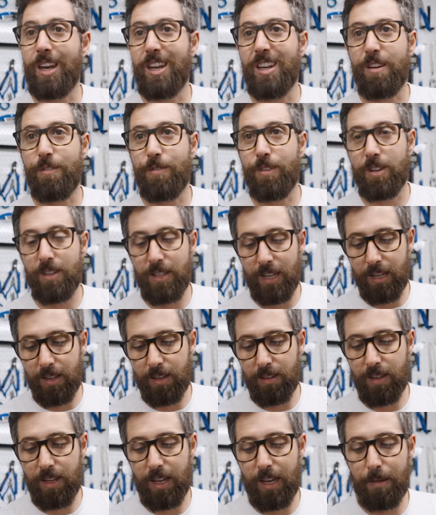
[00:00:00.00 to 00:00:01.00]
any differently.
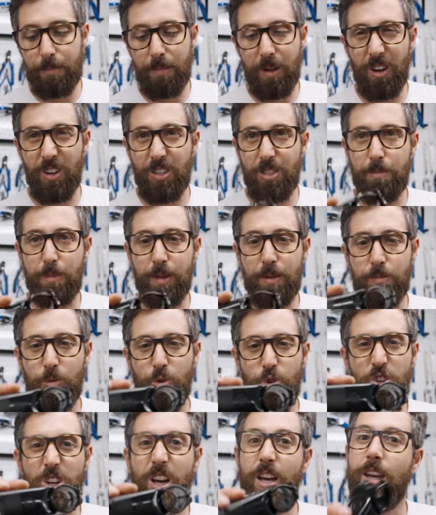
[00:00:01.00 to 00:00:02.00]
It looks a bit
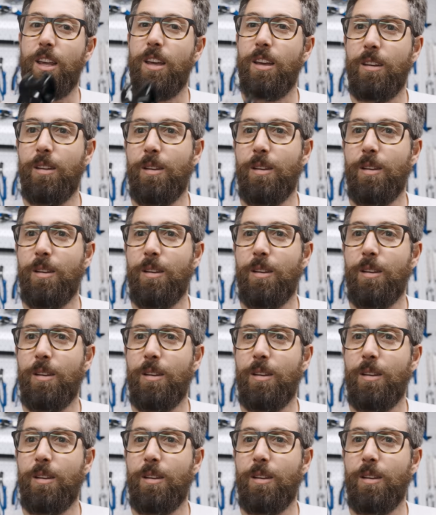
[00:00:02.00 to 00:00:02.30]
more shiny.